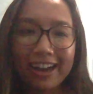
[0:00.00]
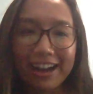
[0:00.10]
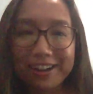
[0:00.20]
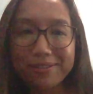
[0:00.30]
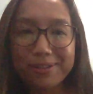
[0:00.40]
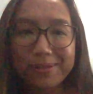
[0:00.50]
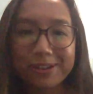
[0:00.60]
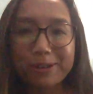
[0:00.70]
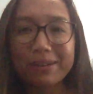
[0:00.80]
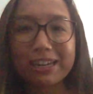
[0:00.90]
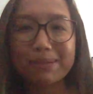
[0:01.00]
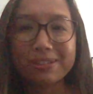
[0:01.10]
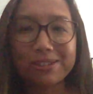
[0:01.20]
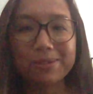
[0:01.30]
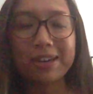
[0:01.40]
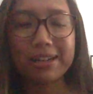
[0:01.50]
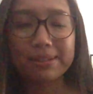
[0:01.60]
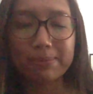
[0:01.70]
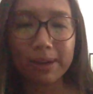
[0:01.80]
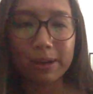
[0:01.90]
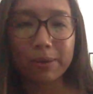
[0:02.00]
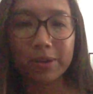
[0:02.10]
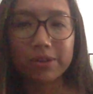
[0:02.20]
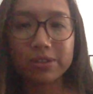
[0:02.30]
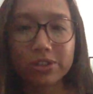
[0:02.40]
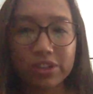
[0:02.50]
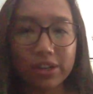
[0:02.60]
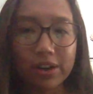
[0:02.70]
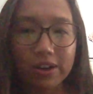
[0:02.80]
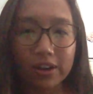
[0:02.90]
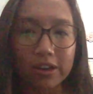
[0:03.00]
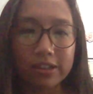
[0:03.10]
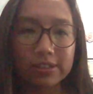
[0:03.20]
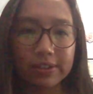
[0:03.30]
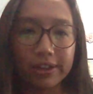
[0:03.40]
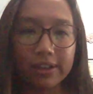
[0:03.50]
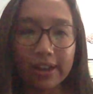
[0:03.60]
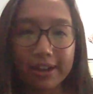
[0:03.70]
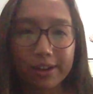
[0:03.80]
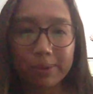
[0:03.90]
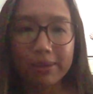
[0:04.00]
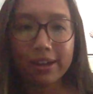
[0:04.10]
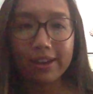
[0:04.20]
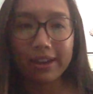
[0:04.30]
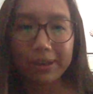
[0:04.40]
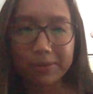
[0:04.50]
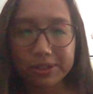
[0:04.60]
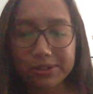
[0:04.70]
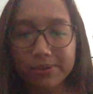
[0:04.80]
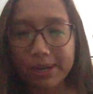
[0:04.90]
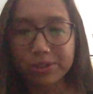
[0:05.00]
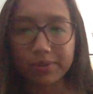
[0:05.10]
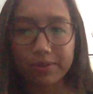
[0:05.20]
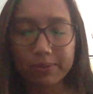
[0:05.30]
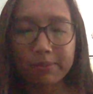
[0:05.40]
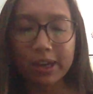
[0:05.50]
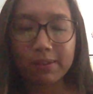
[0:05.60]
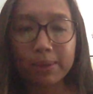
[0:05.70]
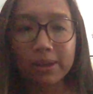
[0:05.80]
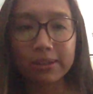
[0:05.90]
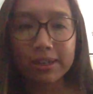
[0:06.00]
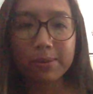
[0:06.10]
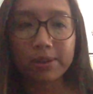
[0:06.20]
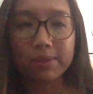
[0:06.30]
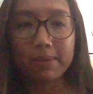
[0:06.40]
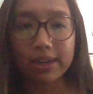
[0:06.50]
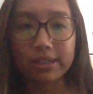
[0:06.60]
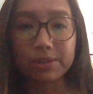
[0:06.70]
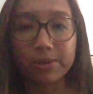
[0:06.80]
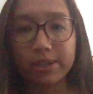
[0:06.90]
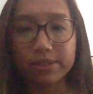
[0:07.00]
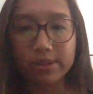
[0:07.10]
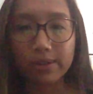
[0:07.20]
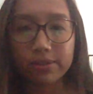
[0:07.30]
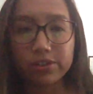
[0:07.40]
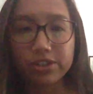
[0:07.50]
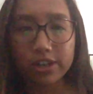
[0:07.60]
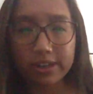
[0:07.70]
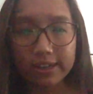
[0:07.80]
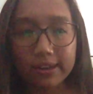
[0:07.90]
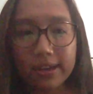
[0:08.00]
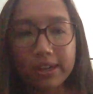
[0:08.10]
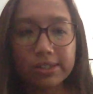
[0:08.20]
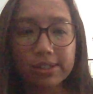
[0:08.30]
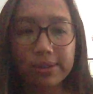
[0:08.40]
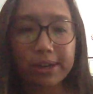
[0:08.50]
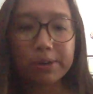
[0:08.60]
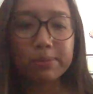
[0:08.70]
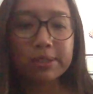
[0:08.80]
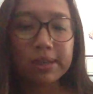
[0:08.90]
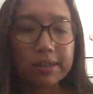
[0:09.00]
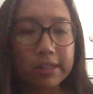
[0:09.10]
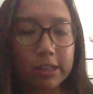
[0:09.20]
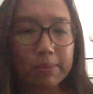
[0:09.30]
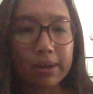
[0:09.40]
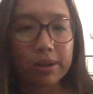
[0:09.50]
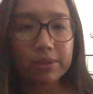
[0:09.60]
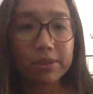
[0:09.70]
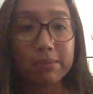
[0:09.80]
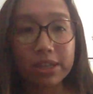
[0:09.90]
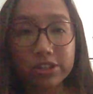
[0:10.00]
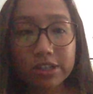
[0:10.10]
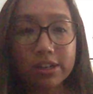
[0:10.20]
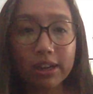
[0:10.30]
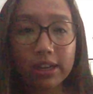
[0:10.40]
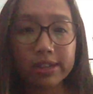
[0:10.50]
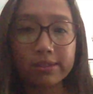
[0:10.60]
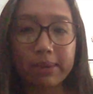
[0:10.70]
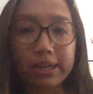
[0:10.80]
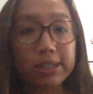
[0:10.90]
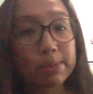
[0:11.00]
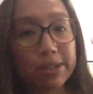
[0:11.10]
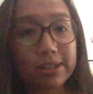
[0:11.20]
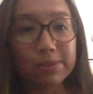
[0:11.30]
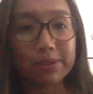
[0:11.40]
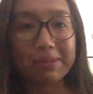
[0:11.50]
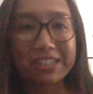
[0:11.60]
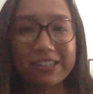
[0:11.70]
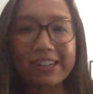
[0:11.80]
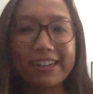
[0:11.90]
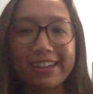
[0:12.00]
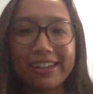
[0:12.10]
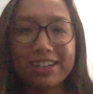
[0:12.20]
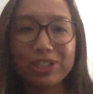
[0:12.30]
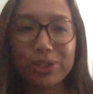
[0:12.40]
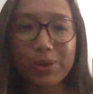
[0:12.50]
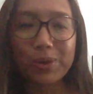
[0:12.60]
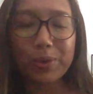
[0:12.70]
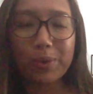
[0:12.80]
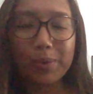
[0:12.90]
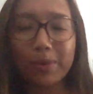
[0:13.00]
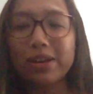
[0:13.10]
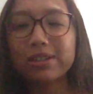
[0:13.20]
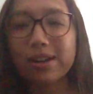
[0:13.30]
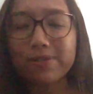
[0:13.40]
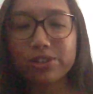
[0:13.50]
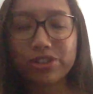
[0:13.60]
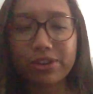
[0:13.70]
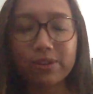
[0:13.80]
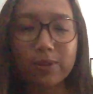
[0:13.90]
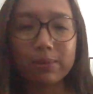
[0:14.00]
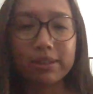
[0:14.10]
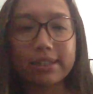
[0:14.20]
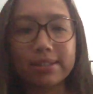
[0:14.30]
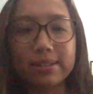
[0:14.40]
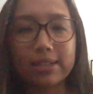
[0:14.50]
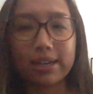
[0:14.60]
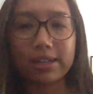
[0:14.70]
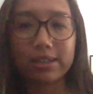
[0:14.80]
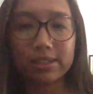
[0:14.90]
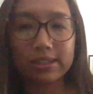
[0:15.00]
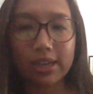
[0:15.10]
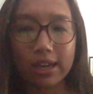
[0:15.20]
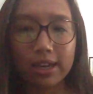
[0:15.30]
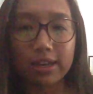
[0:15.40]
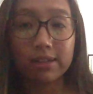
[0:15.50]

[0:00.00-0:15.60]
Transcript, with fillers: Hi everyone, my name is Louise. My pronouns are she, her, hers, and I am a recent graduate from Cal Poly with my degree in software engineering. So I will be talking about the major and my experience with the major. So what software engineering formally is is that it's a